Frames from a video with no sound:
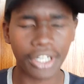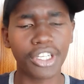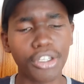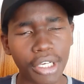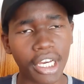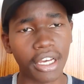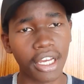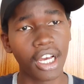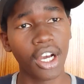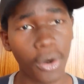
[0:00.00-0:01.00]
new here,
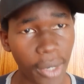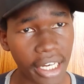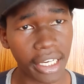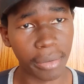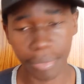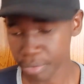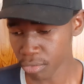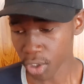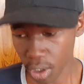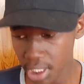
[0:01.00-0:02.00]
welcome
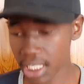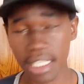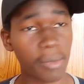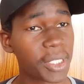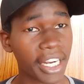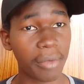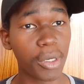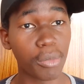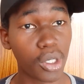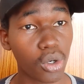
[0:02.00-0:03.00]
consider
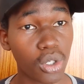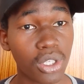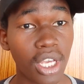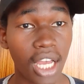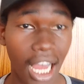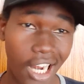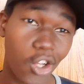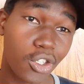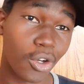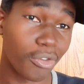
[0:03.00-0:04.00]
subscribing because a
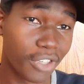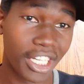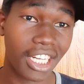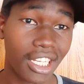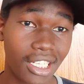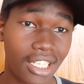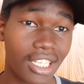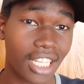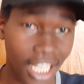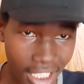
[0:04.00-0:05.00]
lot of great
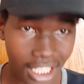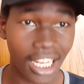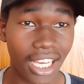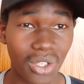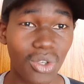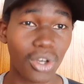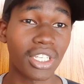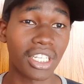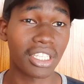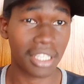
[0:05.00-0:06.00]
and nice
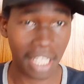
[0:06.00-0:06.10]
content is